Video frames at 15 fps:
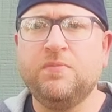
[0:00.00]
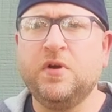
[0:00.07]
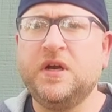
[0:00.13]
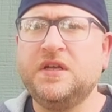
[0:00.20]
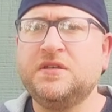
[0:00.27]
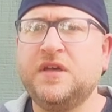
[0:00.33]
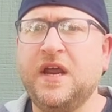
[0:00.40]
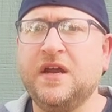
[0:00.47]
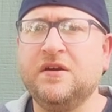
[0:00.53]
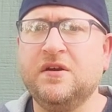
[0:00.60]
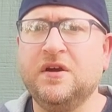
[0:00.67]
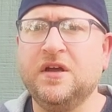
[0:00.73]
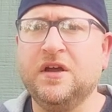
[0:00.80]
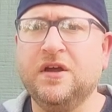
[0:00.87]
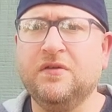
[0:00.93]
Pretty
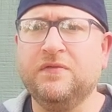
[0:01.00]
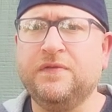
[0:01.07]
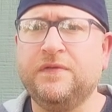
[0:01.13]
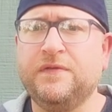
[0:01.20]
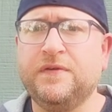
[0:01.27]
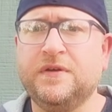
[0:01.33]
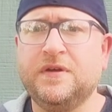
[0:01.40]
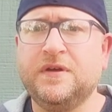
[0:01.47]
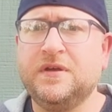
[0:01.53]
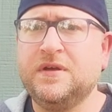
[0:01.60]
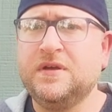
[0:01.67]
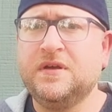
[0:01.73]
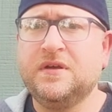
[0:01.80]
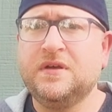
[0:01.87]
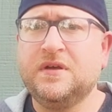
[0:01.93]
standard of
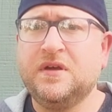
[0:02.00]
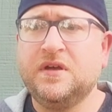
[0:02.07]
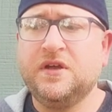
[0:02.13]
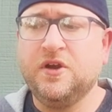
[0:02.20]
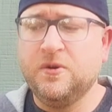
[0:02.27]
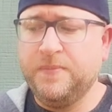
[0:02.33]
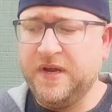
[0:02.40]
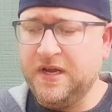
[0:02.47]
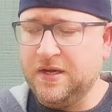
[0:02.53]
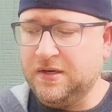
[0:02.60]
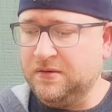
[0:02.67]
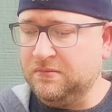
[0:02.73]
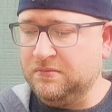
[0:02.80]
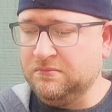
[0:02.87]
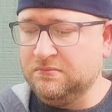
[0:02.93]

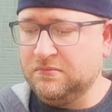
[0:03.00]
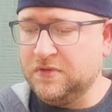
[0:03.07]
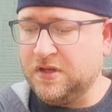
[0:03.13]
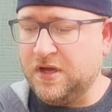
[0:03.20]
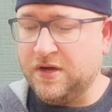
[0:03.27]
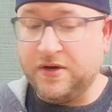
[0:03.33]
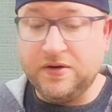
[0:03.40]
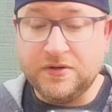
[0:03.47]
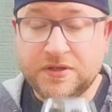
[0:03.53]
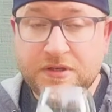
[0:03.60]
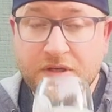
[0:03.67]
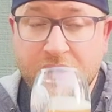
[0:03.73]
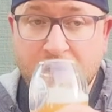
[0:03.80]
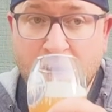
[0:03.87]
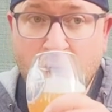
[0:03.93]
European lagers.